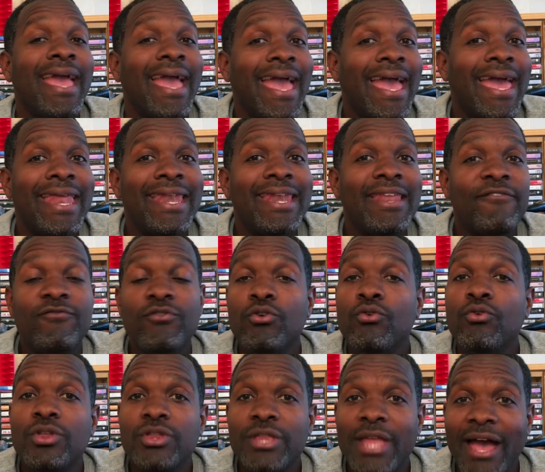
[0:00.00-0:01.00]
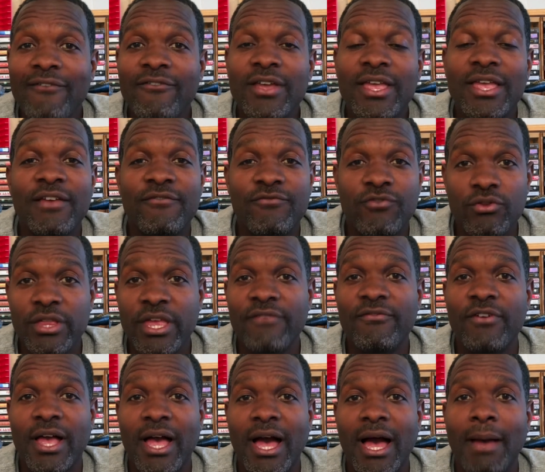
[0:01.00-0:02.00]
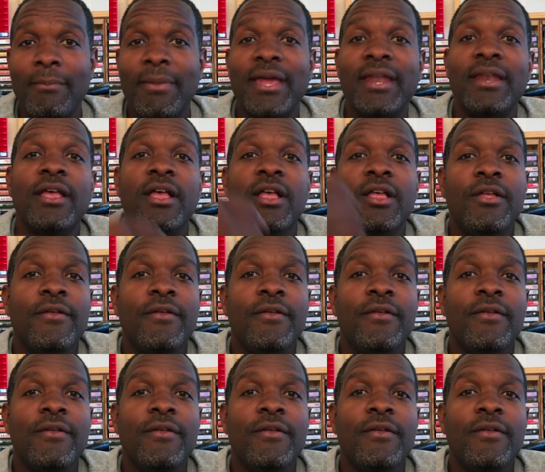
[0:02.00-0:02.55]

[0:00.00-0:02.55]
And if you leave a comment,